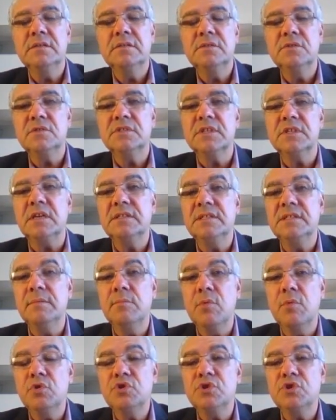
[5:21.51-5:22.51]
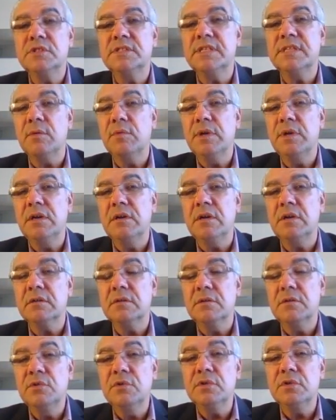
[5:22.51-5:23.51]
Those are the emotions that we
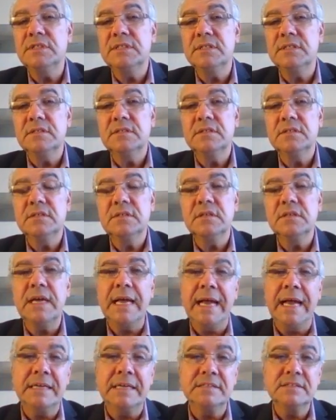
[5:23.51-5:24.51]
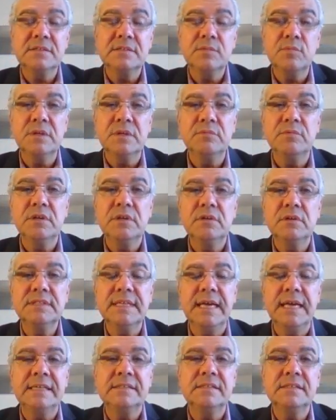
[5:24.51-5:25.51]
looked at when we looked
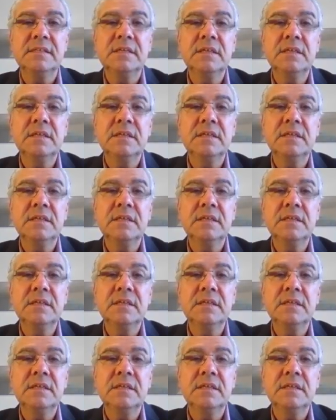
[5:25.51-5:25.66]
at